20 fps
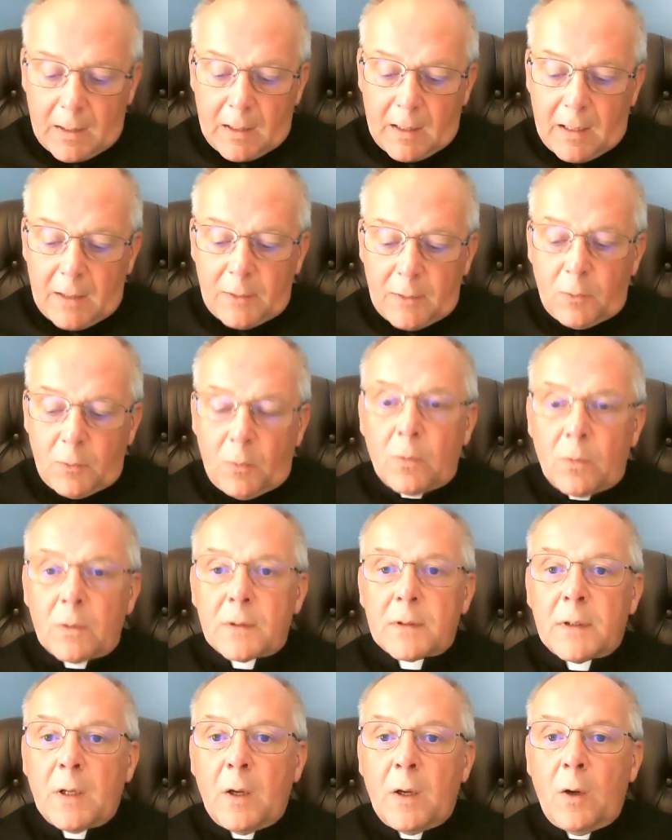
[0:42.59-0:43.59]
and
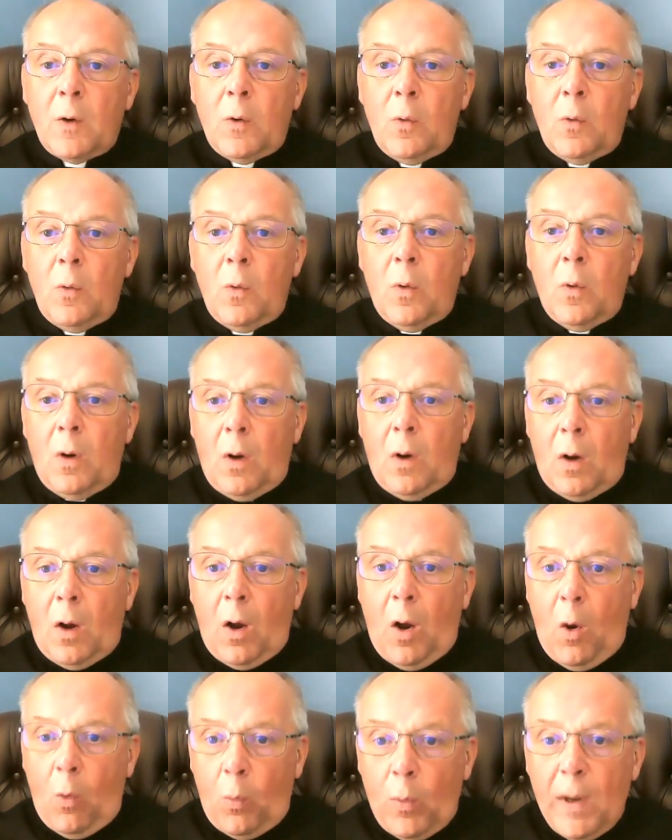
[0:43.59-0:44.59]
also
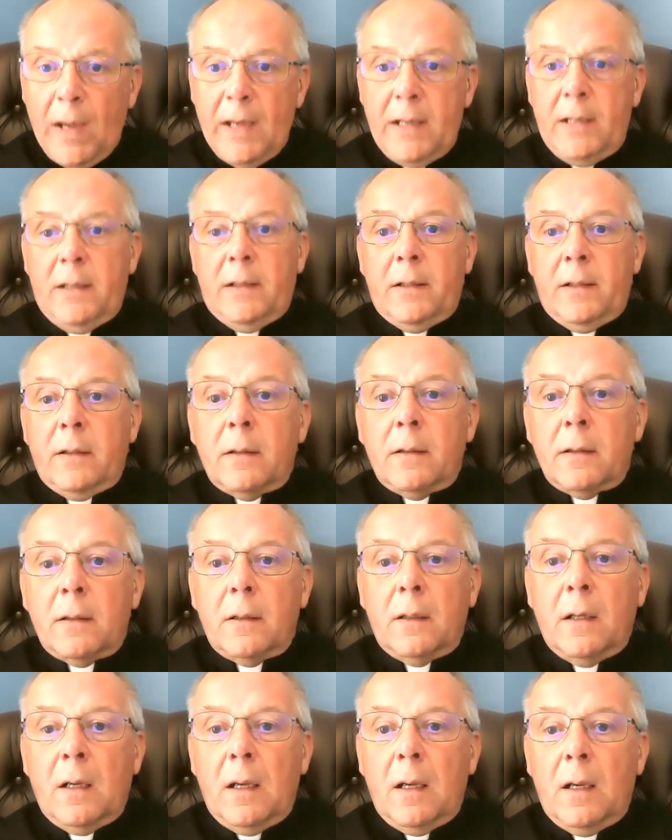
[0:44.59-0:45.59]
a wind
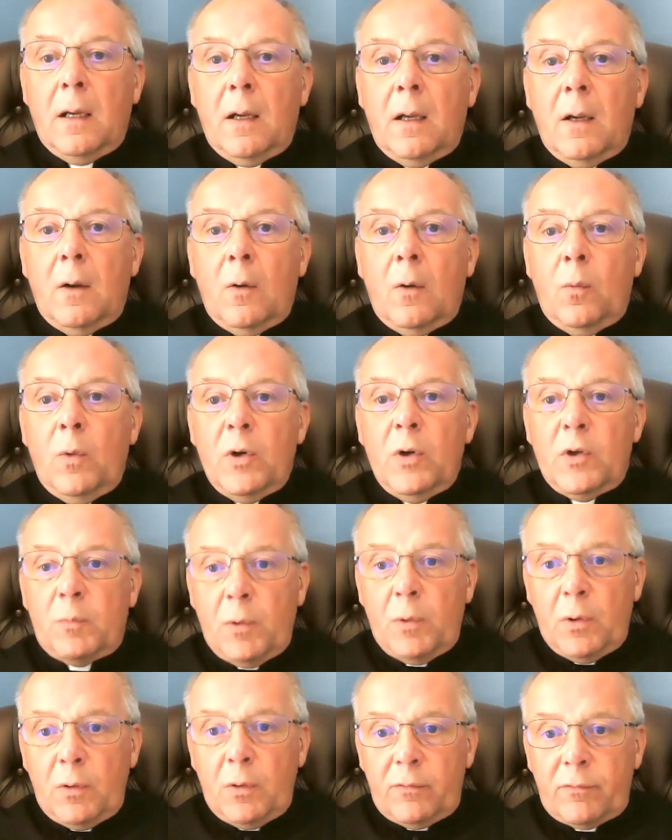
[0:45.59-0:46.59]
which
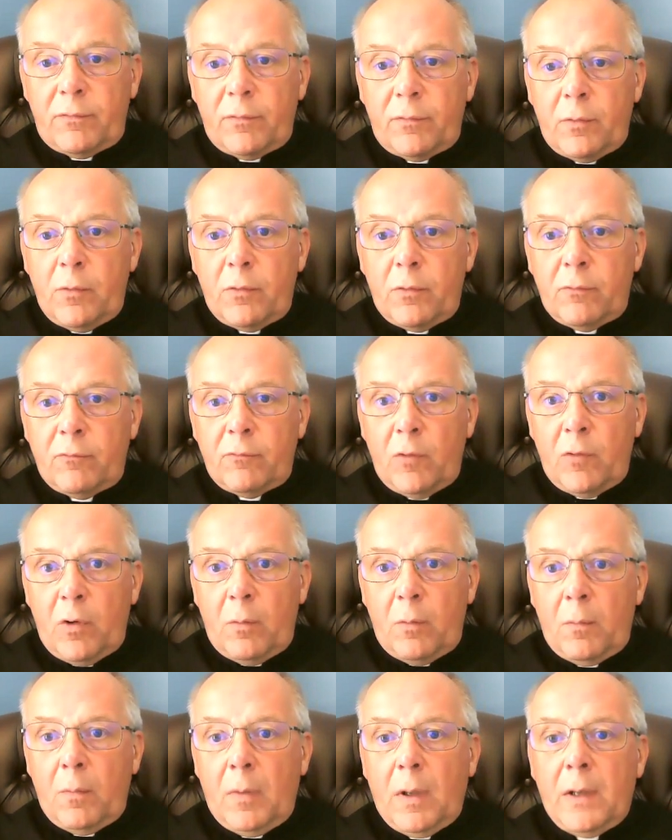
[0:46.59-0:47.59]
blew through the
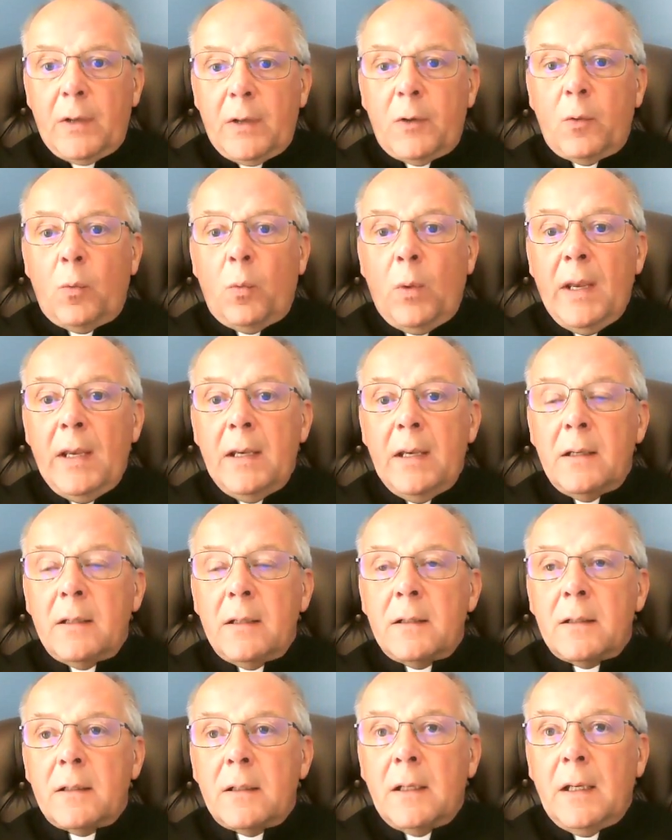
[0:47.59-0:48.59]
room. And
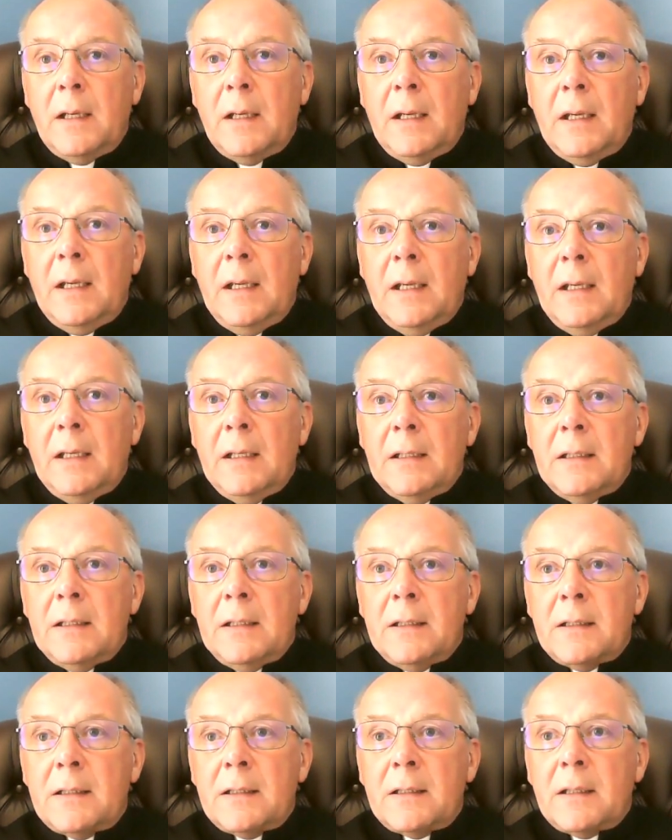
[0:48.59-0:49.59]
wind
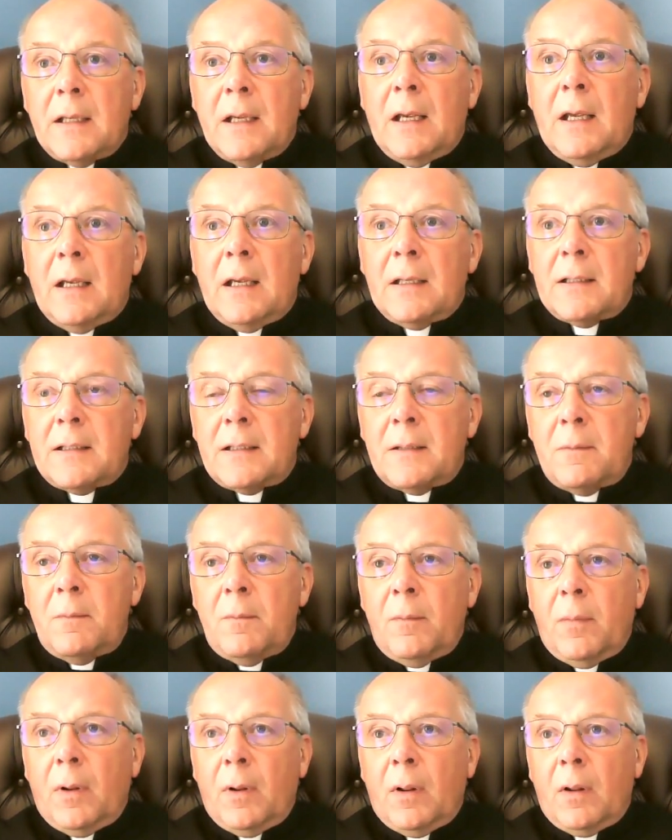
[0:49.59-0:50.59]
is a
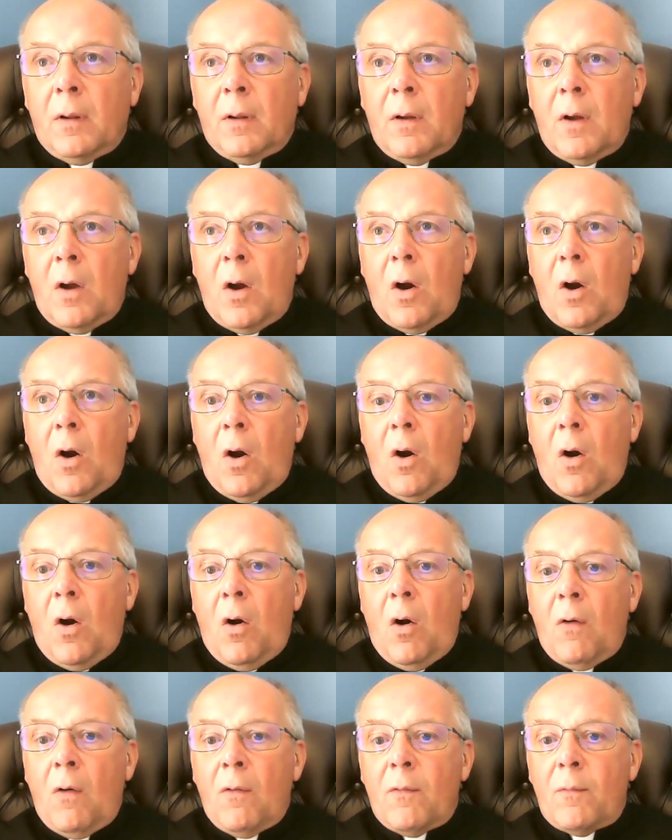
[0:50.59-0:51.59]
symbol
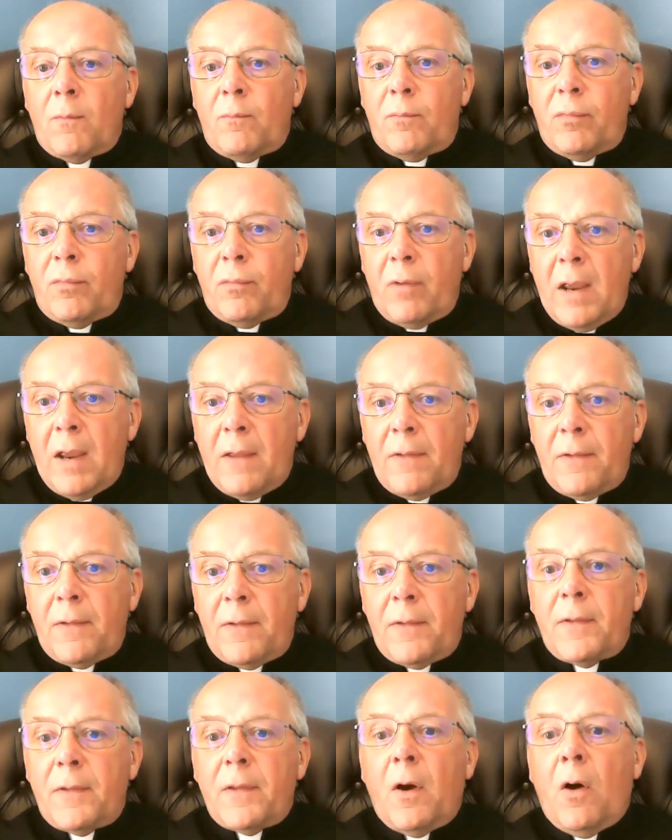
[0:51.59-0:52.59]
of
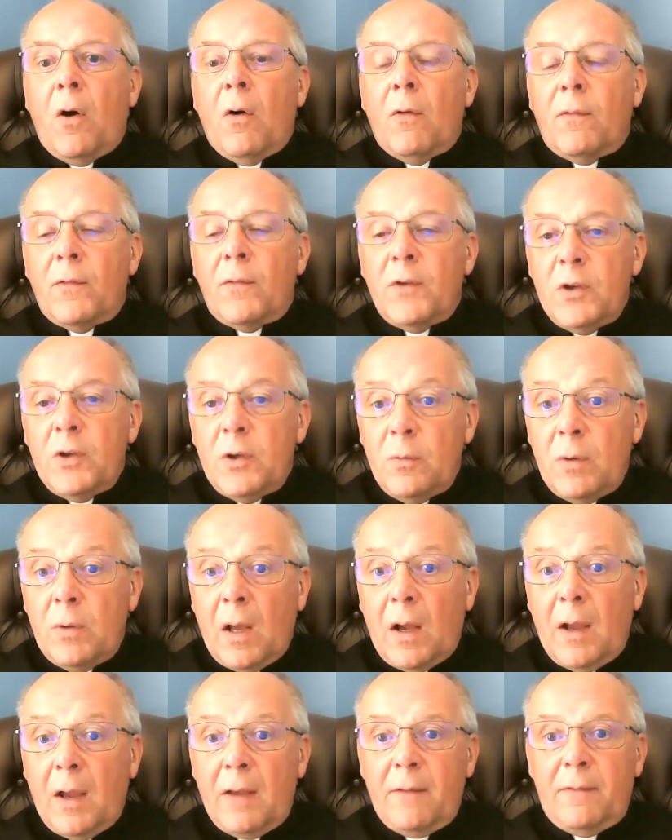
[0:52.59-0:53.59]
breath, of new
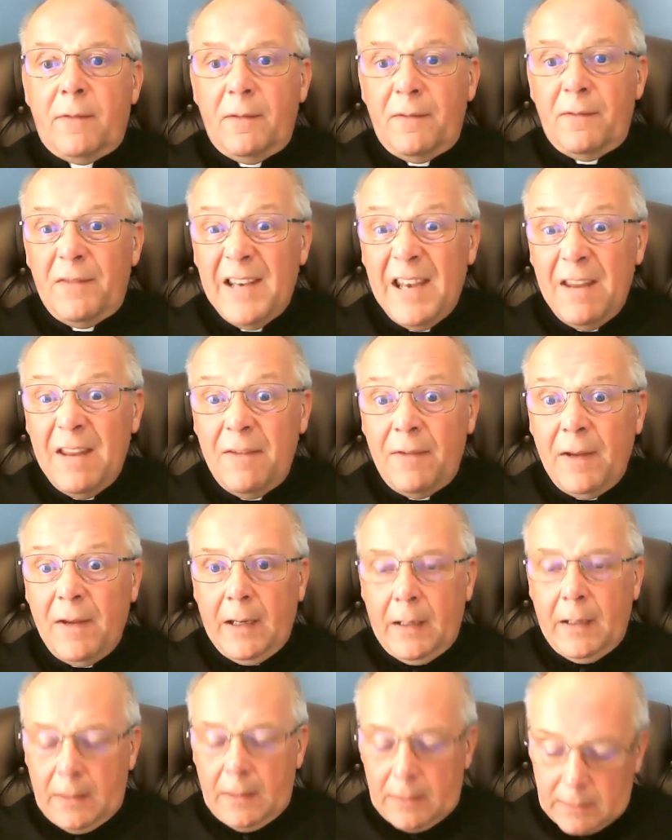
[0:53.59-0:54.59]
life, of
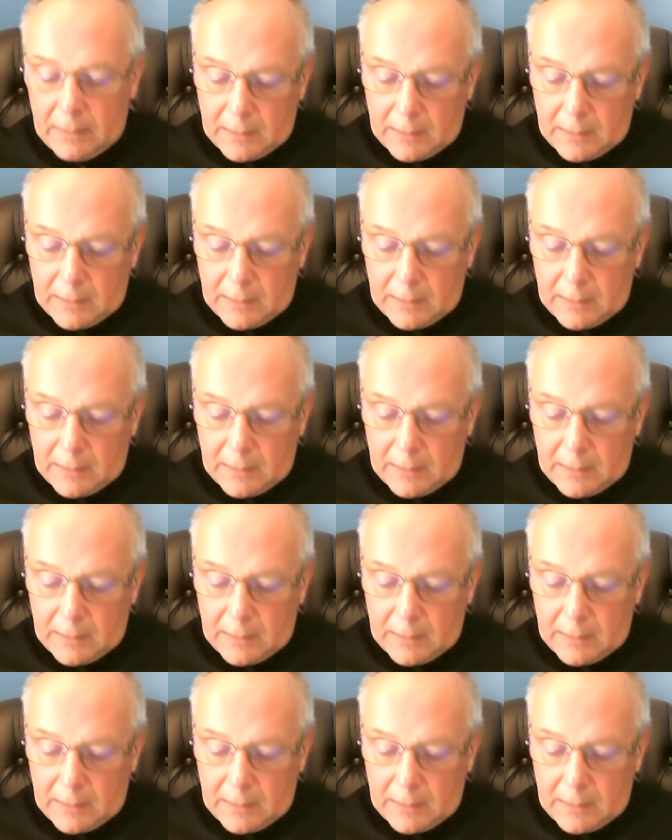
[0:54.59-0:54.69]
living.